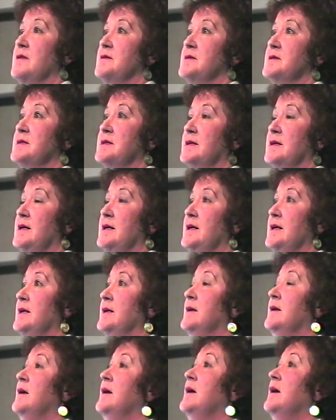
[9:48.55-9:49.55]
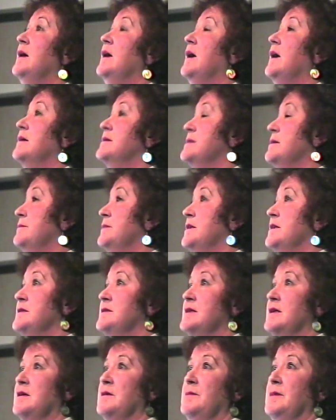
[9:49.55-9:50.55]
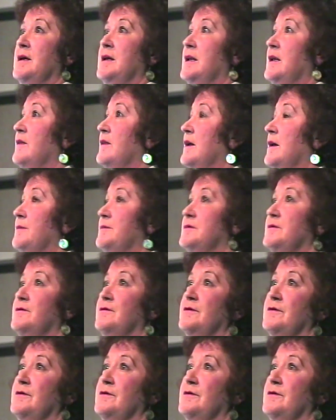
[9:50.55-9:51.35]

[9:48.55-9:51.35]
in the sky. Sometimes they could be anything up to